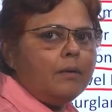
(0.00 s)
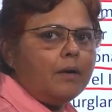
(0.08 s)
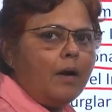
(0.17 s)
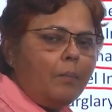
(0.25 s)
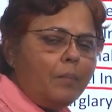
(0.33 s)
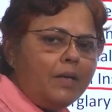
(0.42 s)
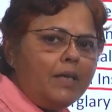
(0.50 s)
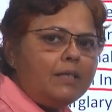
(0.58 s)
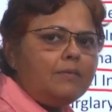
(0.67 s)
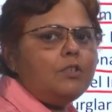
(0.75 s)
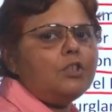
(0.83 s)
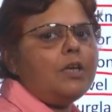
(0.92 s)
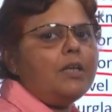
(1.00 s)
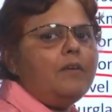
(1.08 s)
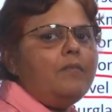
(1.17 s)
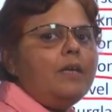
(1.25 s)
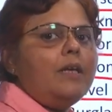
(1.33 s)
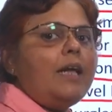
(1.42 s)
companies which are
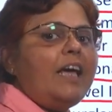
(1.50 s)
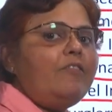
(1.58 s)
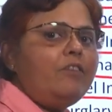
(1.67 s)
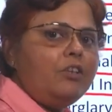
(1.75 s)
giving life